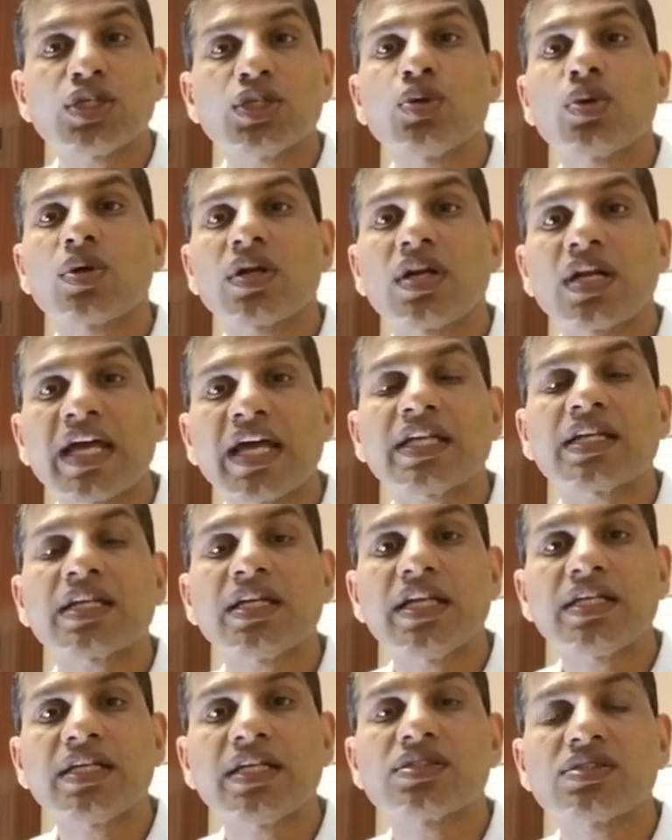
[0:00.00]
you are
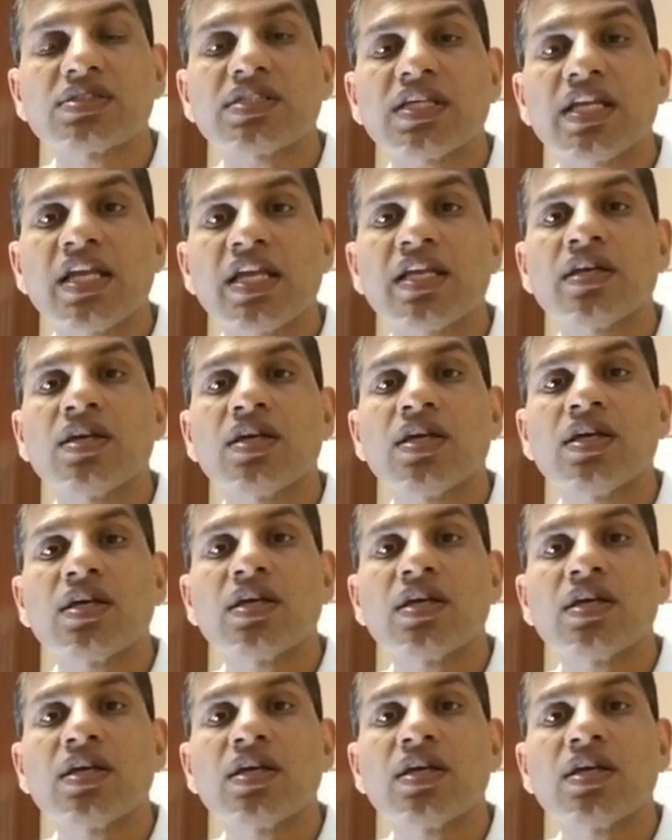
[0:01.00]
likely to see